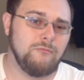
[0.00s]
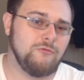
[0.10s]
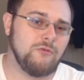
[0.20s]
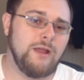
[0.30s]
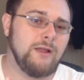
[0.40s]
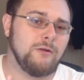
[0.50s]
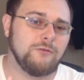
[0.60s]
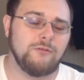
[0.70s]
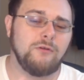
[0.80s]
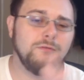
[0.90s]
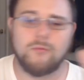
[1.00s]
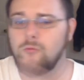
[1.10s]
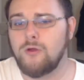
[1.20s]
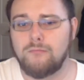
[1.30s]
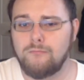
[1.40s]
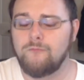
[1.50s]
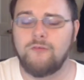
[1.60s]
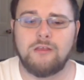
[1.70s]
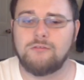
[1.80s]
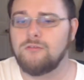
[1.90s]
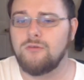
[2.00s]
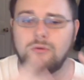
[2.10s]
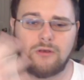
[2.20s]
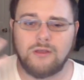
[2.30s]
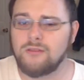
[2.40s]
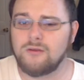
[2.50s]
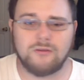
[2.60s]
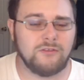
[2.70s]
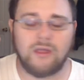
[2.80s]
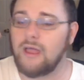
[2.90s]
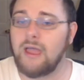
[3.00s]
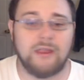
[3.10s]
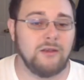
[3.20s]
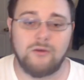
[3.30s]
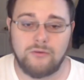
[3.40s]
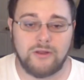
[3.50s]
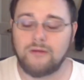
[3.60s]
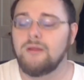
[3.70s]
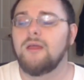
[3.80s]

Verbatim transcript: drag her soul from one vessel to another. So I don't know.